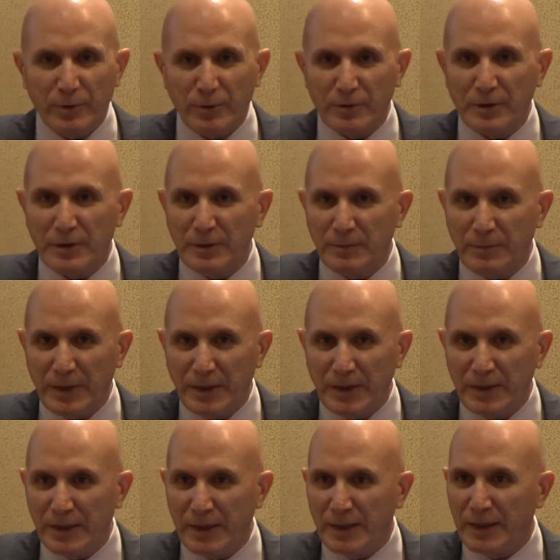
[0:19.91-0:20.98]
Portland,
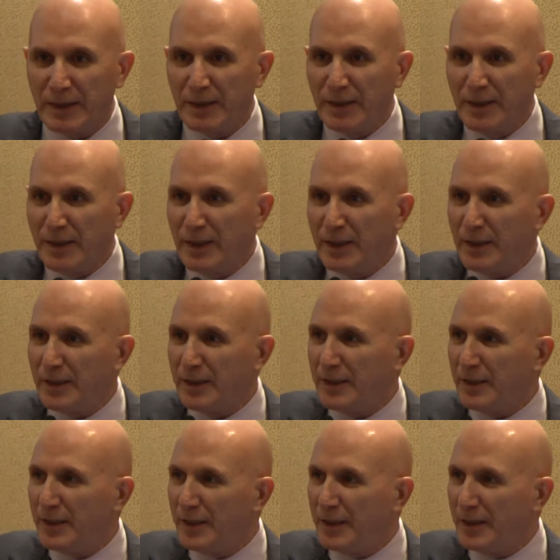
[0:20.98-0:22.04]
Maine,
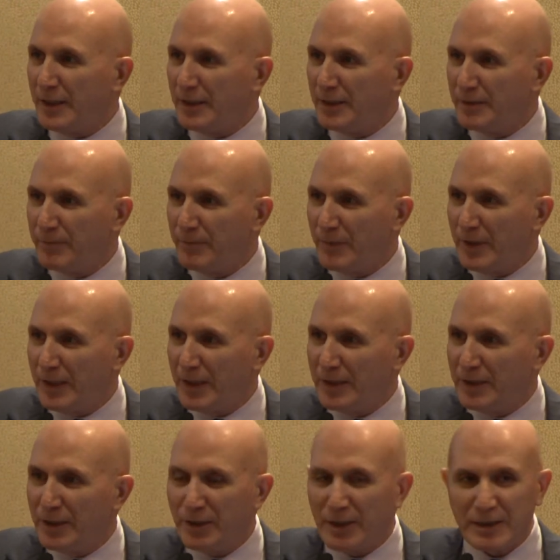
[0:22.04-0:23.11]

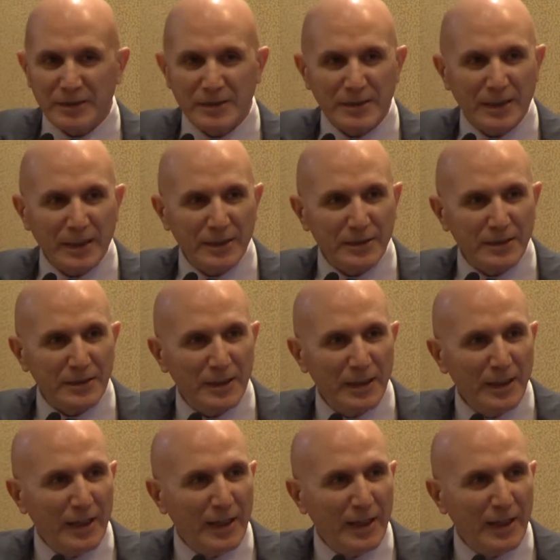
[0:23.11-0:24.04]
in the United States,